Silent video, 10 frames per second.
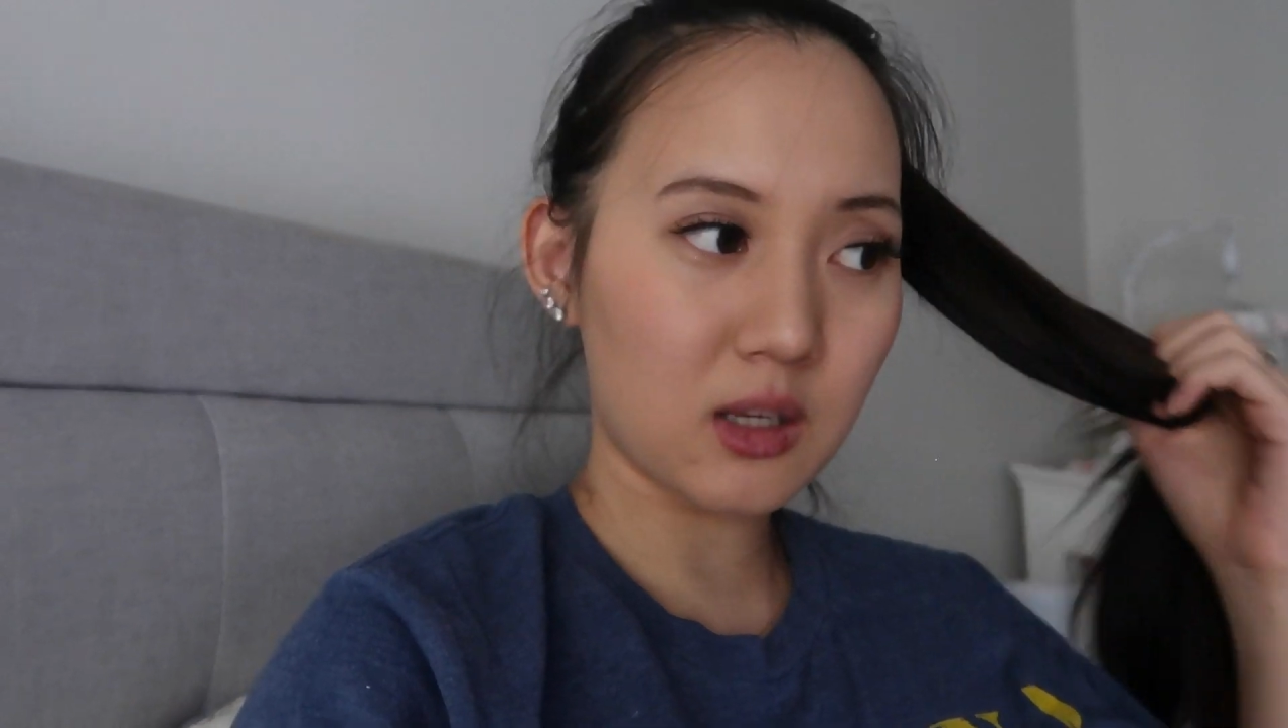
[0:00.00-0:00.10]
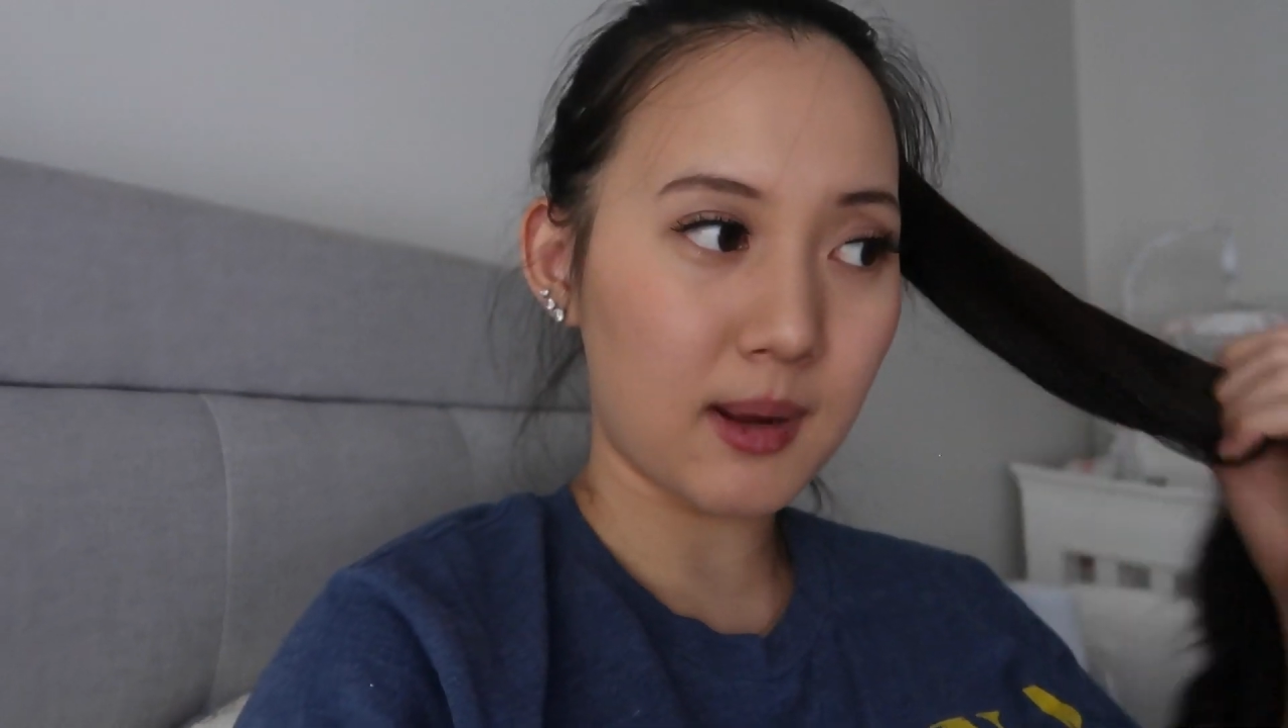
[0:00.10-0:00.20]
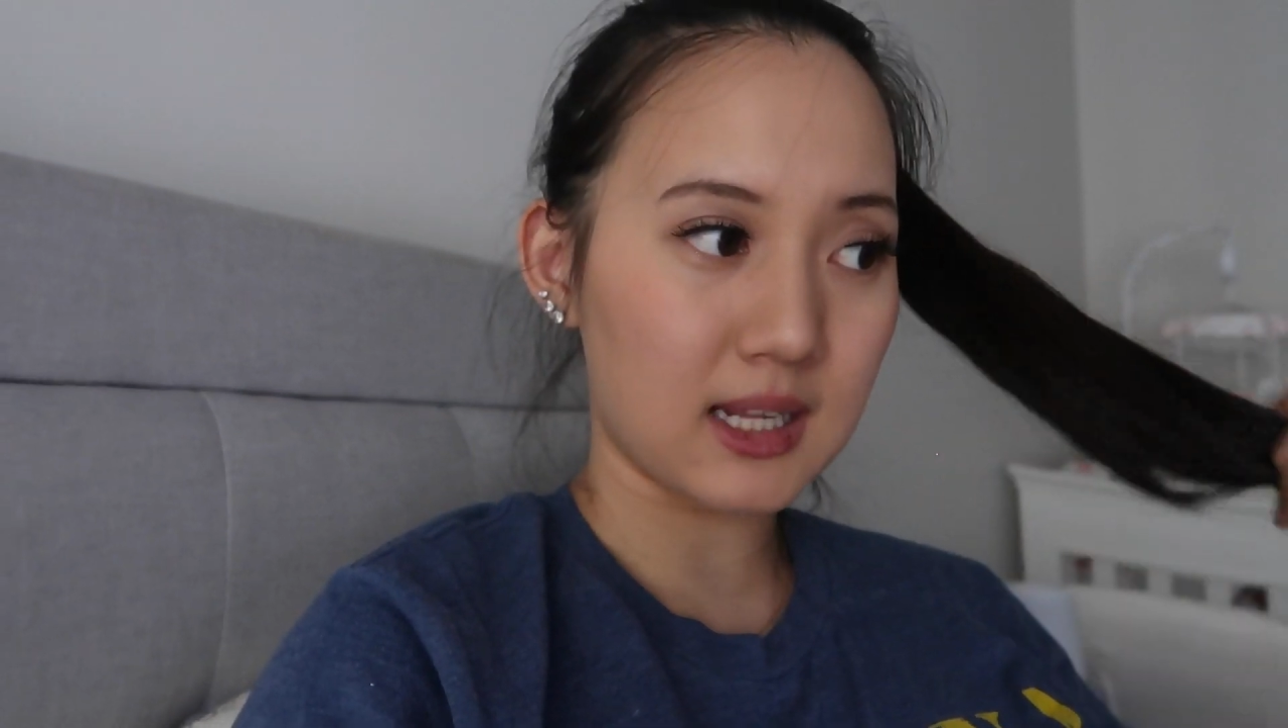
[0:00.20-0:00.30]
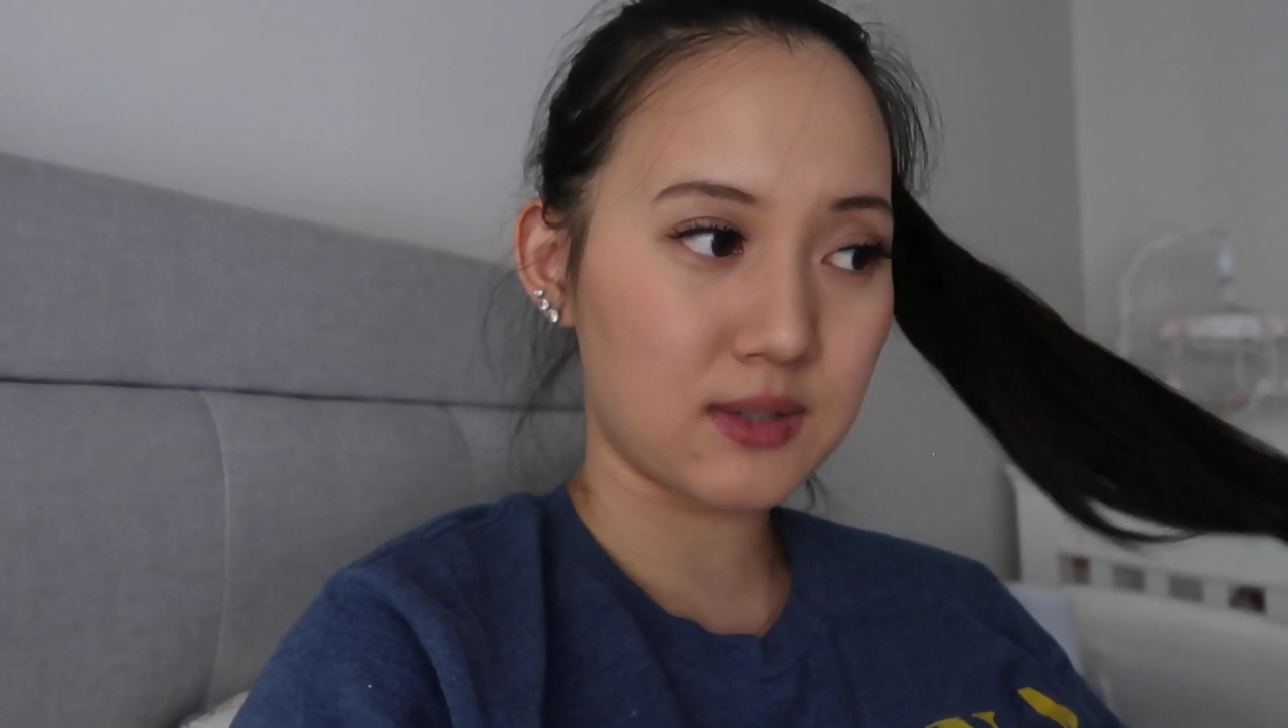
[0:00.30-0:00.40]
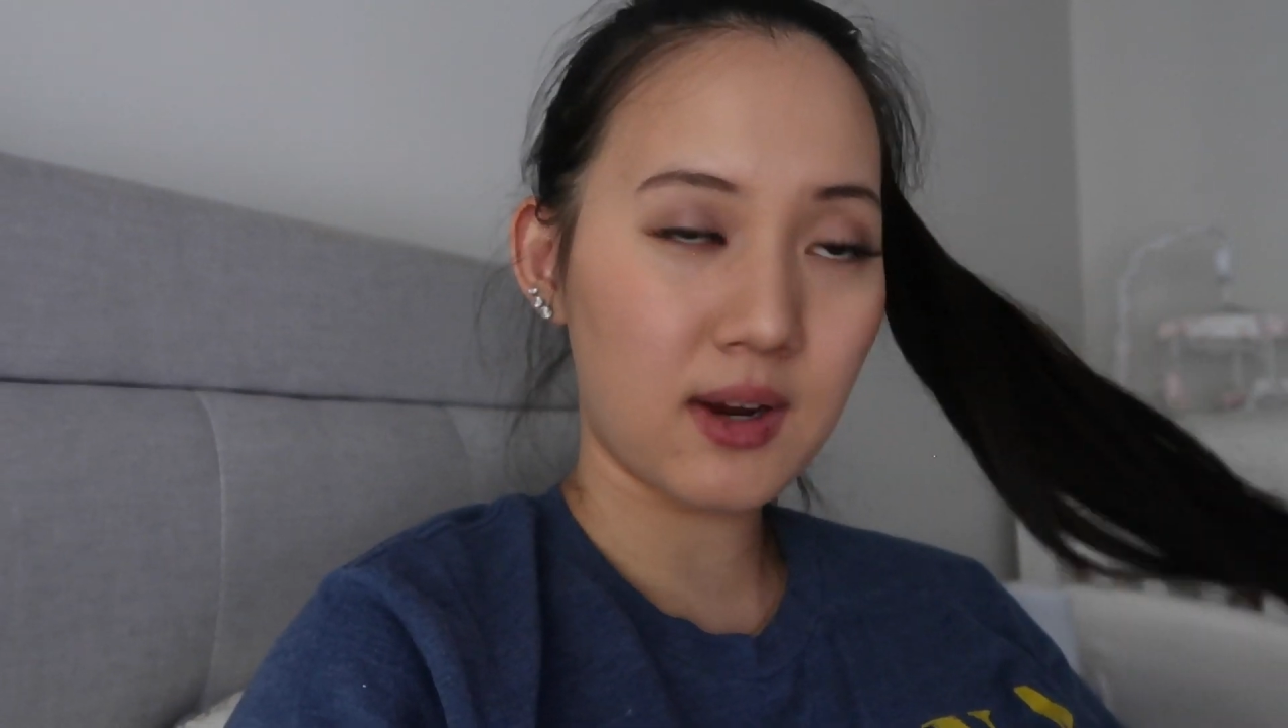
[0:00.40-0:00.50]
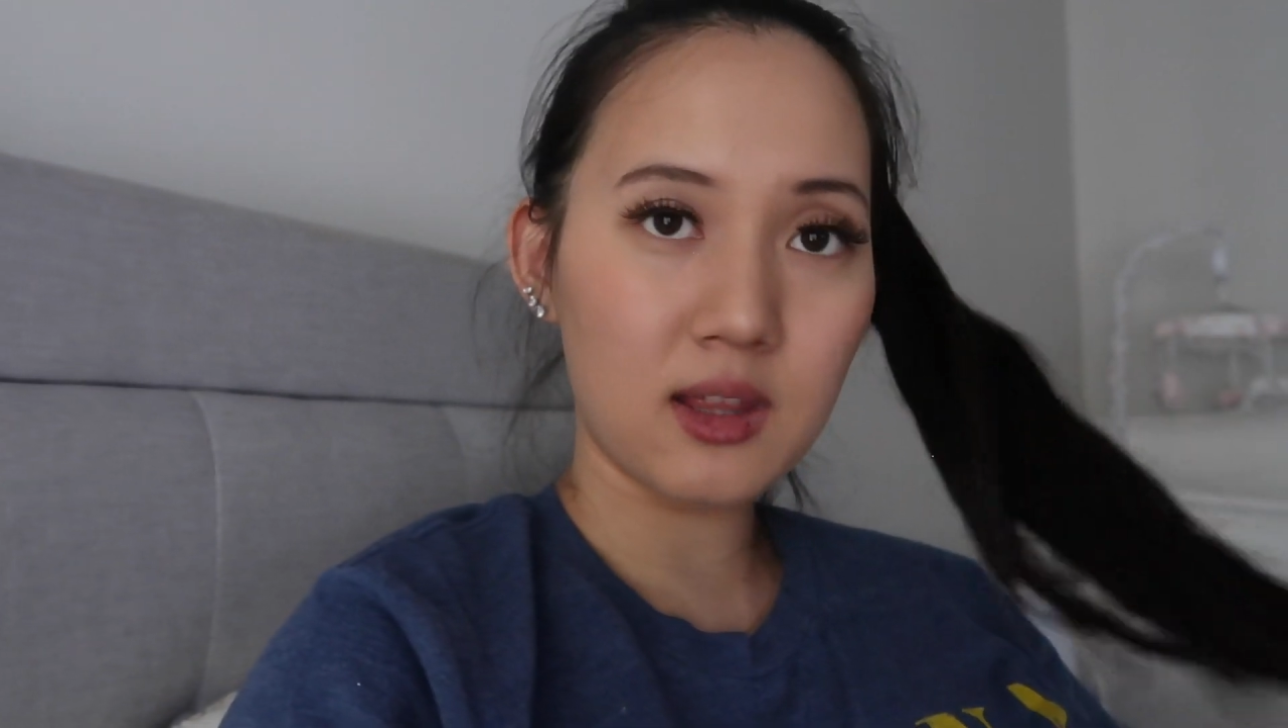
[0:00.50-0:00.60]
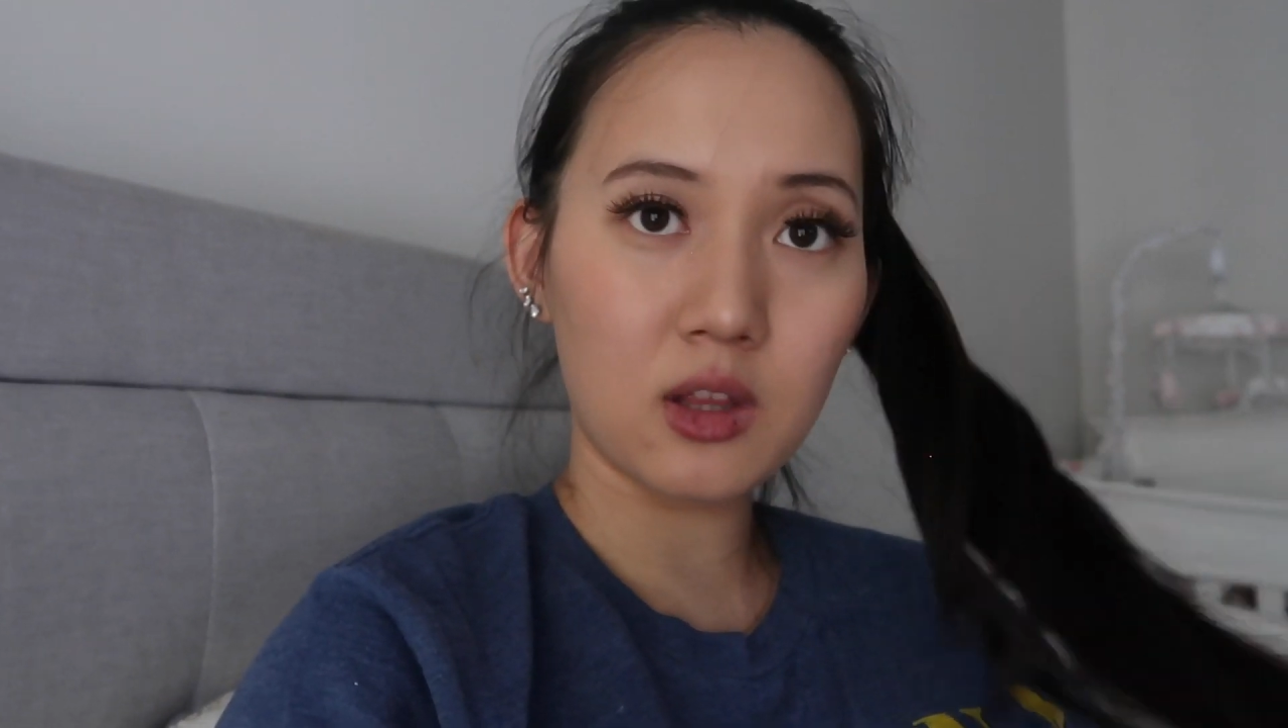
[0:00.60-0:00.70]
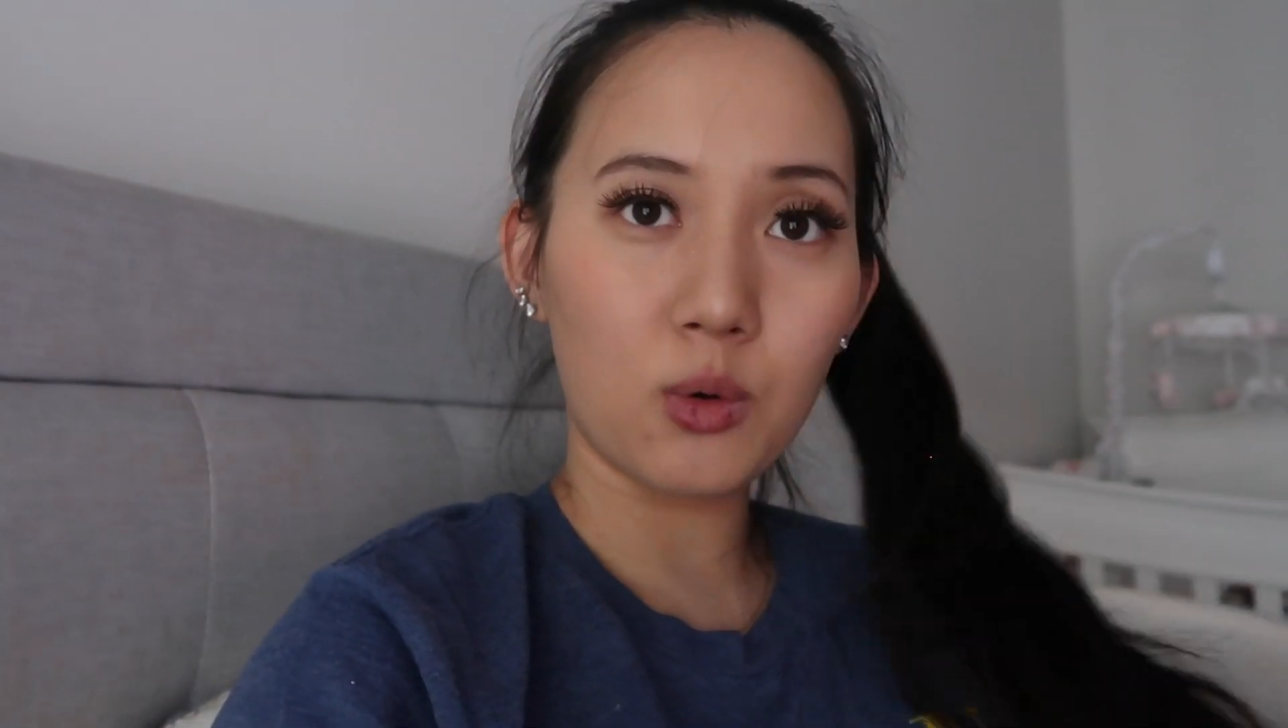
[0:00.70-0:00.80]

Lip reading: other pacifier than